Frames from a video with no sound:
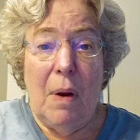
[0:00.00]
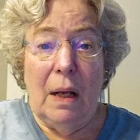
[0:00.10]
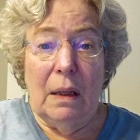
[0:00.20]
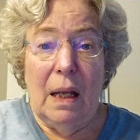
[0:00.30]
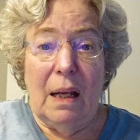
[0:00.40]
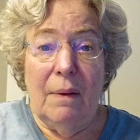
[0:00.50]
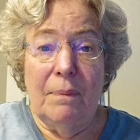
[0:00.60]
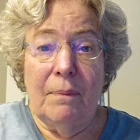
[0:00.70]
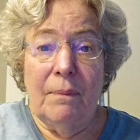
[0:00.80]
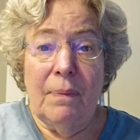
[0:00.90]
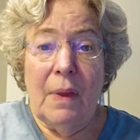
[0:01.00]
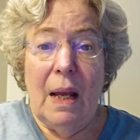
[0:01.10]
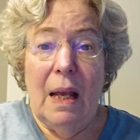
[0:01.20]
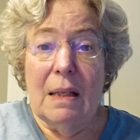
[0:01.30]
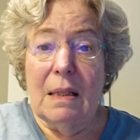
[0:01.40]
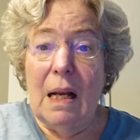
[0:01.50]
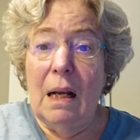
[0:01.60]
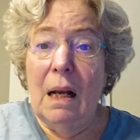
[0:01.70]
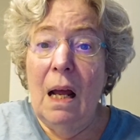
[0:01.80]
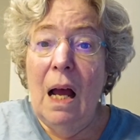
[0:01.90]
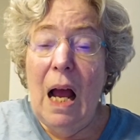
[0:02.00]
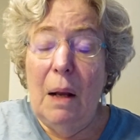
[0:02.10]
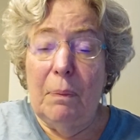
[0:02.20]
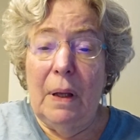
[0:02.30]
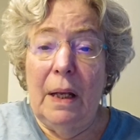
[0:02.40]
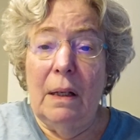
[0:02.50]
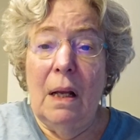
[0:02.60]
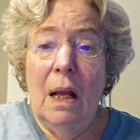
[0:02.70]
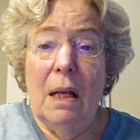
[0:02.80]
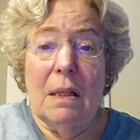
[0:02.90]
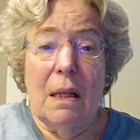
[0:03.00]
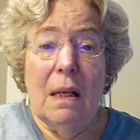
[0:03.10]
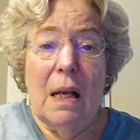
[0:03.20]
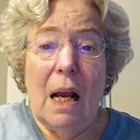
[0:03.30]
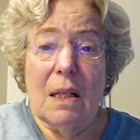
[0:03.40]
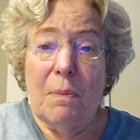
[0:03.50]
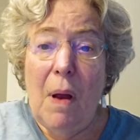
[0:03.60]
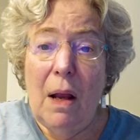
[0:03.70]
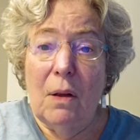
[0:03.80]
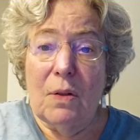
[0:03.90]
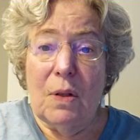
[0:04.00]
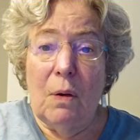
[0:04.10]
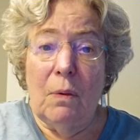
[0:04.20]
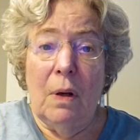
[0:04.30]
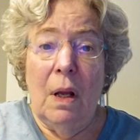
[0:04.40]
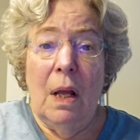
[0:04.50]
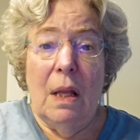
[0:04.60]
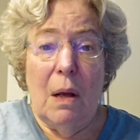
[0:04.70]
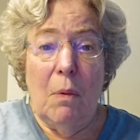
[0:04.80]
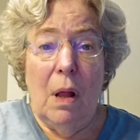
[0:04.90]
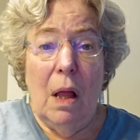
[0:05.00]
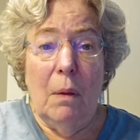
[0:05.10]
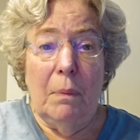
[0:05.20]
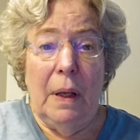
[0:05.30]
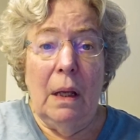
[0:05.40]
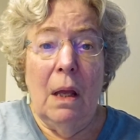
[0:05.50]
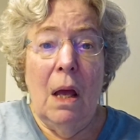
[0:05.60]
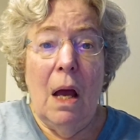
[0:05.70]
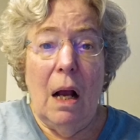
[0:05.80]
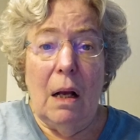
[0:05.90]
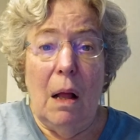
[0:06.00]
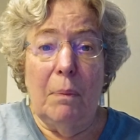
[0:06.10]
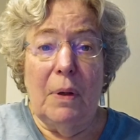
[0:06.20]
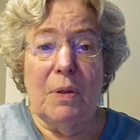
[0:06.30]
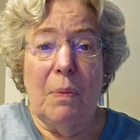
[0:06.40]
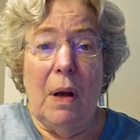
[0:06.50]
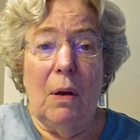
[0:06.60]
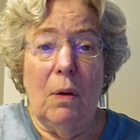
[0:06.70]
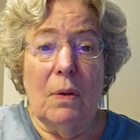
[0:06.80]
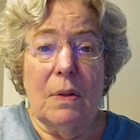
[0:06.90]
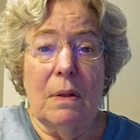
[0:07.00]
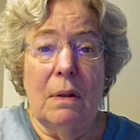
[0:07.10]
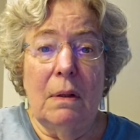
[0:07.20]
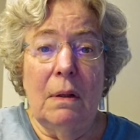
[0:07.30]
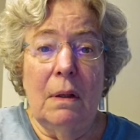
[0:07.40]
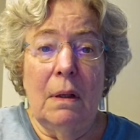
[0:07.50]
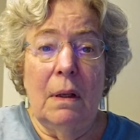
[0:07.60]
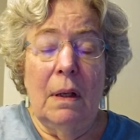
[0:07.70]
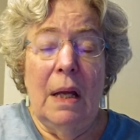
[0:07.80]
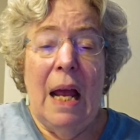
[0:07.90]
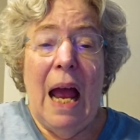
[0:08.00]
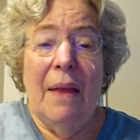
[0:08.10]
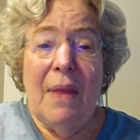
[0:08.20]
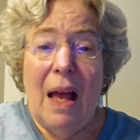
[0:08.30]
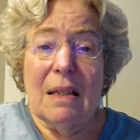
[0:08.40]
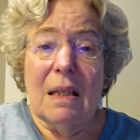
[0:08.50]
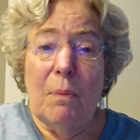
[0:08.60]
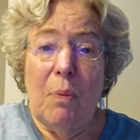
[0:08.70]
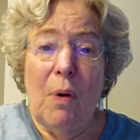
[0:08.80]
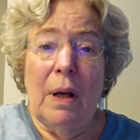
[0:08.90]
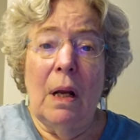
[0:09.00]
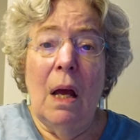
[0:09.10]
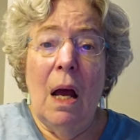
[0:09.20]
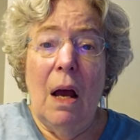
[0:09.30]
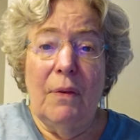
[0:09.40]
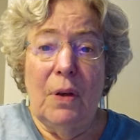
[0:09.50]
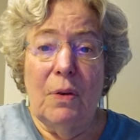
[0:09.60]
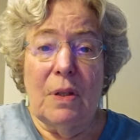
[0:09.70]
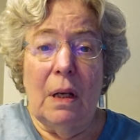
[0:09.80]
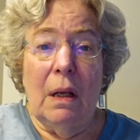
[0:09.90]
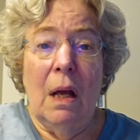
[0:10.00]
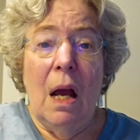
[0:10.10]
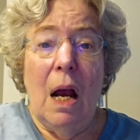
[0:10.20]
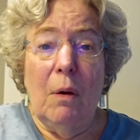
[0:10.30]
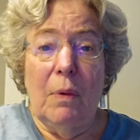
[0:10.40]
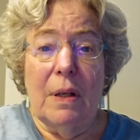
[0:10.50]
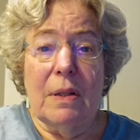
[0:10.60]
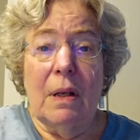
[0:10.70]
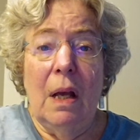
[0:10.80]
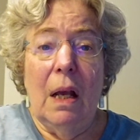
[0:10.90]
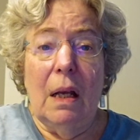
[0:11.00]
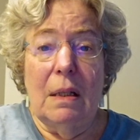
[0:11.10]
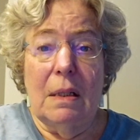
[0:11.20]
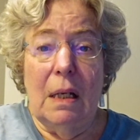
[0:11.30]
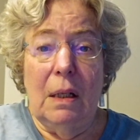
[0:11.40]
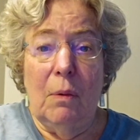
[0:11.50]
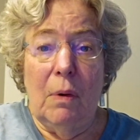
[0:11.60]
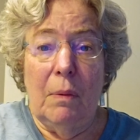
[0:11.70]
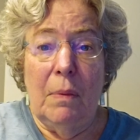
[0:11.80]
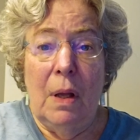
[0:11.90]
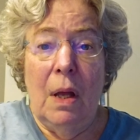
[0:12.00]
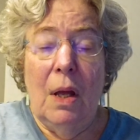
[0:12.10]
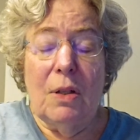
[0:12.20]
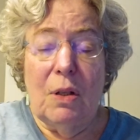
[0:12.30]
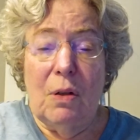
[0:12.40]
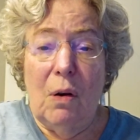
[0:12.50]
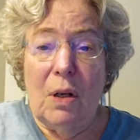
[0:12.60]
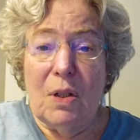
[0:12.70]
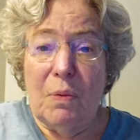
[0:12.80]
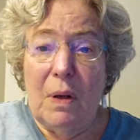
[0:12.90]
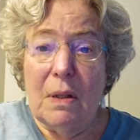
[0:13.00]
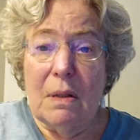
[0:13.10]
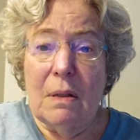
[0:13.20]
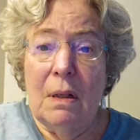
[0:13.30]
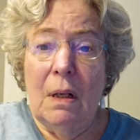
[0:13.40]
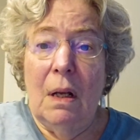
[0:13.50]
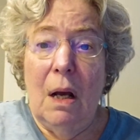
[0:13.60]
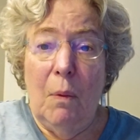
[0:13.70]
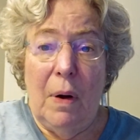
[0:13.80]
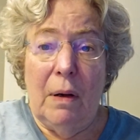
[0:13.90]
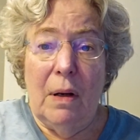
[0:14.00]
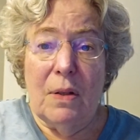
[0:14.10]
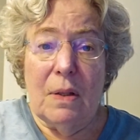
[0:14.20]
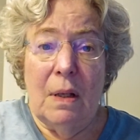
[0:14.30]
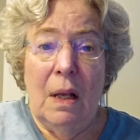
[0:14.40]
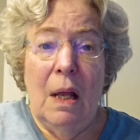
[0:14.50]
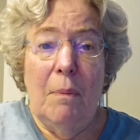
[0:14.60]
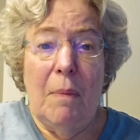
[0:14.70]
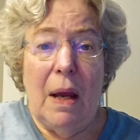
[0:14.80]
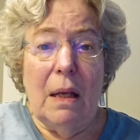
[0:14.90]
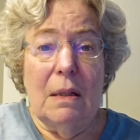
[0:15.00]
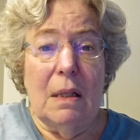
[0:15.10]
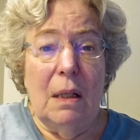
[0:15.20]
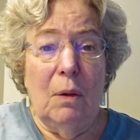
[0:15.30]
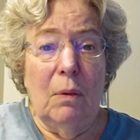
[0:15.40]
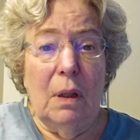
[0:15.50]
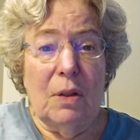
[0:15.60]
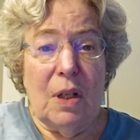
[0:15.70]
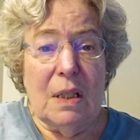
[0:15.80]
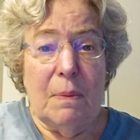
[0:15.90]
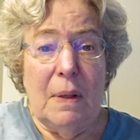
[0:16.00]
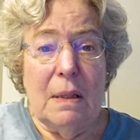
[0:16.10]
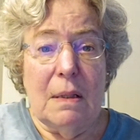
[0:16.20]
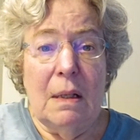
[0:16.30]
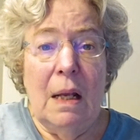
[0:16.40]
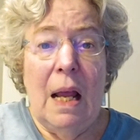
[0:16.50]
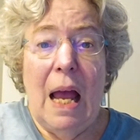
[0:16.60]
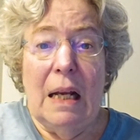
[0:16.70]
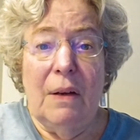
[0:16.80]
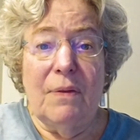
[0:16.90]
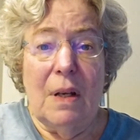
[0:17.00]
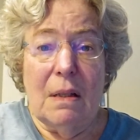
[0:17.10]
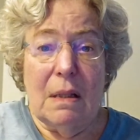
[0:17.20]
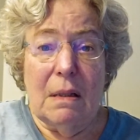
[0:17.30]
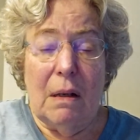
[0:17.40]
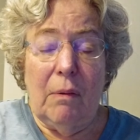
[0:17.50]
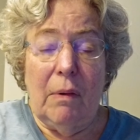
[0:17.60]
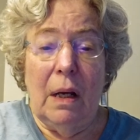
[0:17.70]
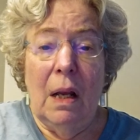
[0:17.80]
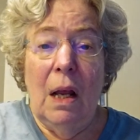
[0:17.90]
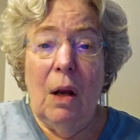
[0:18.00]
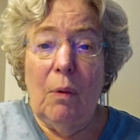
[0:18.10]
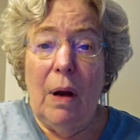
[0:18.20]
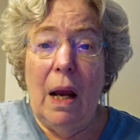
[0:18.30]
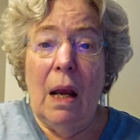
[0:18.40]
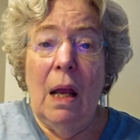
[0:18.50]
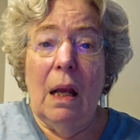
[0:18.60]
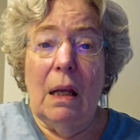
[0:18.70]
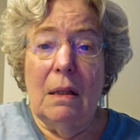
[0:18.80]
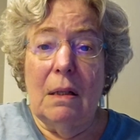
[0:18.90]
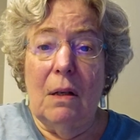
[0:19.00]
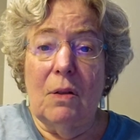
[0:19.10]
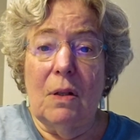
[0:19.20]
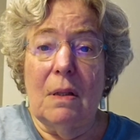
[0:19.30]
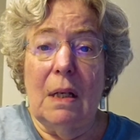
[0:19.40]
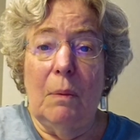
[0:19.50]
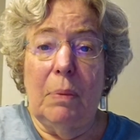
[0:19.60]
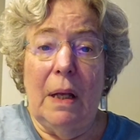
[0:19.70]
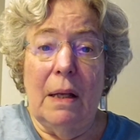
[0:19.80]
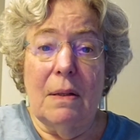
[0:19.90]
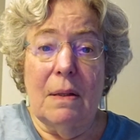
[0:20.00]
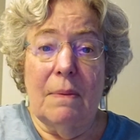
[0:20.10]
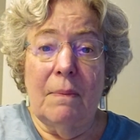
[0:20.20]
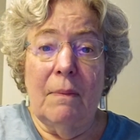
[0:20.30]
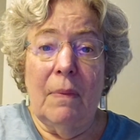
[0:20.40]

might like. Instead, I plan to the next milestone that will help me accomplish my goals. And that's the point of using a risk continuum. To notice risks, awareness, make continual adjustments, and if necessary, create contingency plans.